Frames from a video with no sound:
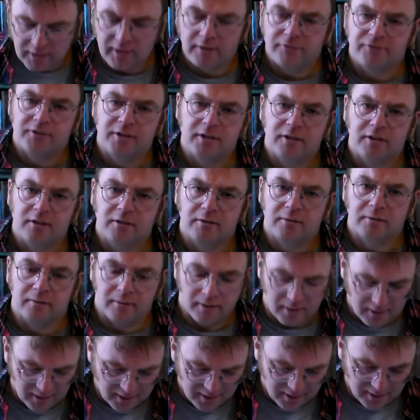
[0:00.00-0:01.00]

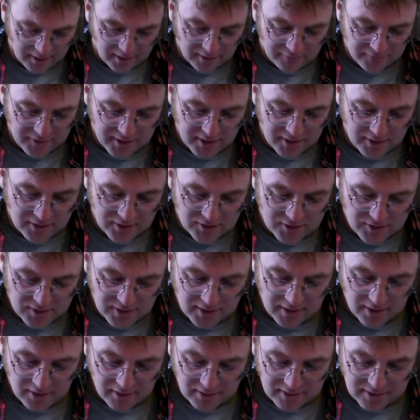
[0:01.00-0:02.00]
Lieutenant
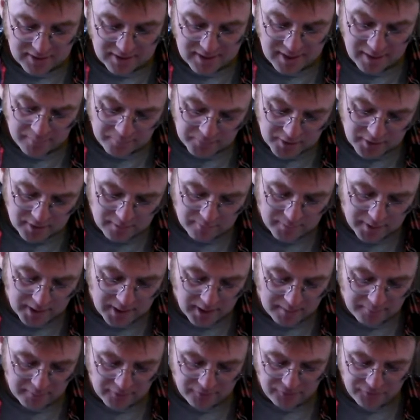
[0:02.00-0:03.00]
C.R. Sampson
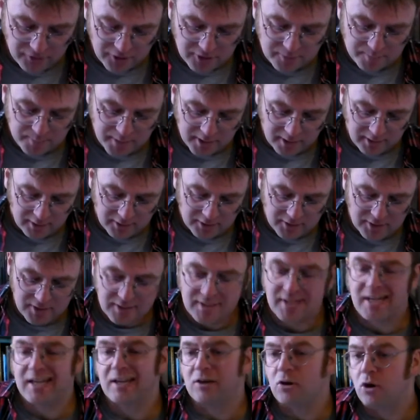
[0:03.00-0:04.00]
became the first pilot to
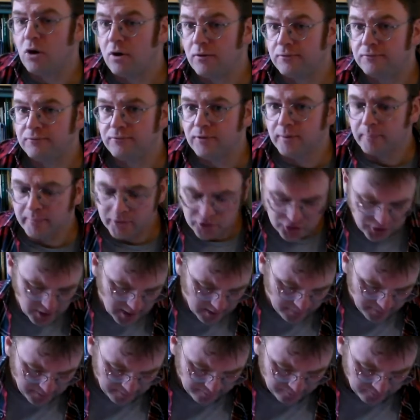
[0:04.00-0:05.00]
take off from a
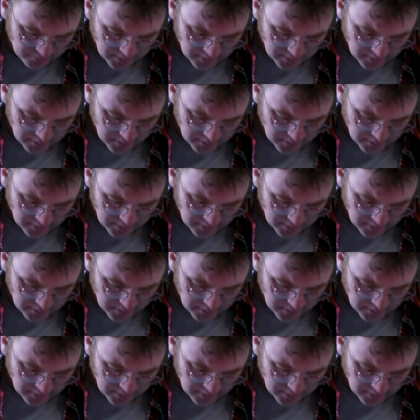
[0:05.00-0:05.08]
ship,